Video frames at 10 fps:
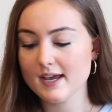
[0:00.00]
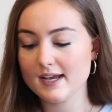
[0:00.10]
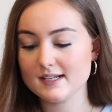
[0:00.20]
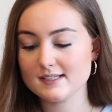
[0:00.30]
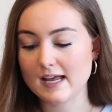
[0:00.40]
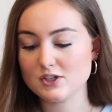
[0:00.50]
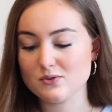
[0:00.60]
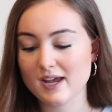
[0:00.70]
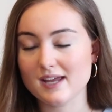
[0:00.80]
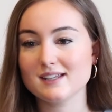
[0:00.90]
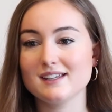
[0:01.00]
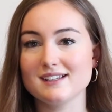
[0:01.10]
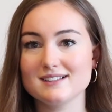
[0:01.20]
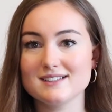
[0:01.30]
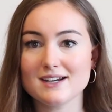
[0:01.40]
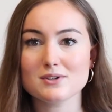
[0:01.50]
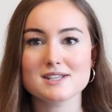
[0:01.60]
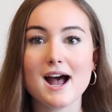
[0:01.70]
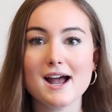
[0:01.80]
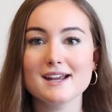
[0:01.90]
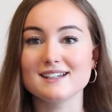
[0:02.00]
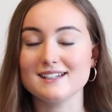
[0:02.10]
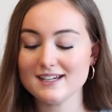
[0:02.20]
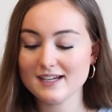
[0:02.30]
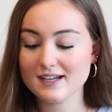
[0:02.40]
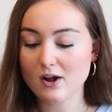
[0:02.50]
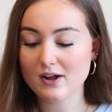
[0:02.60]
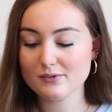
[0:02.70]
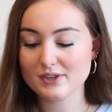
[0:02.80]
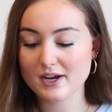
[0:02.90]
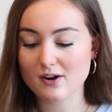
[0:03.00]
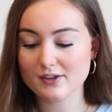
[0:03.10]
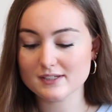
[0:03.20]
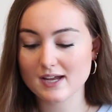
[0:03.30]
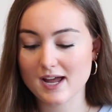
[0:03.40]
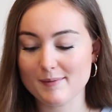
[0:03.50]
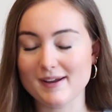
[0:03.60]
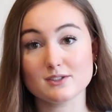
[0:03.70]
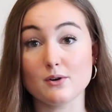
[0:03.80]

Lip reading: is that you can like sit outside and eat out there all the time.